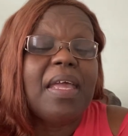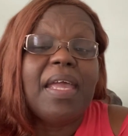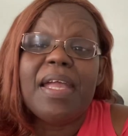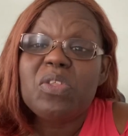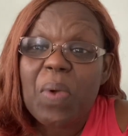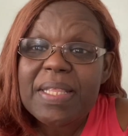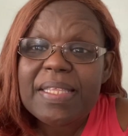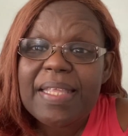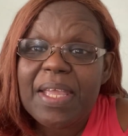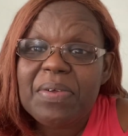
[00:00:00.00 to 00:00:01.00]
It's
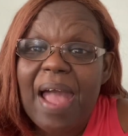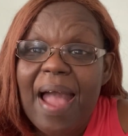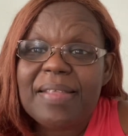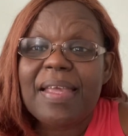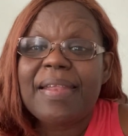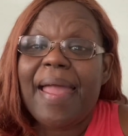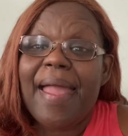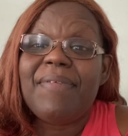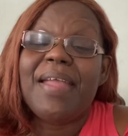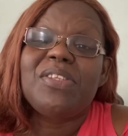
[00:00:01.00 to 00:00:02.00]
Wednesday, you guys, and I
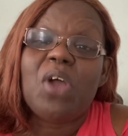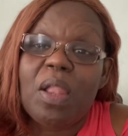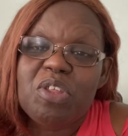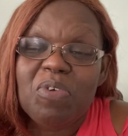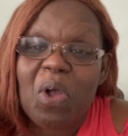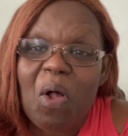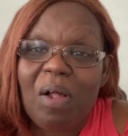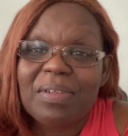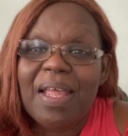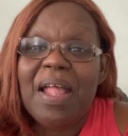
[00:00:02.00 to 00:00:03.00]
have a Dollar Tree haul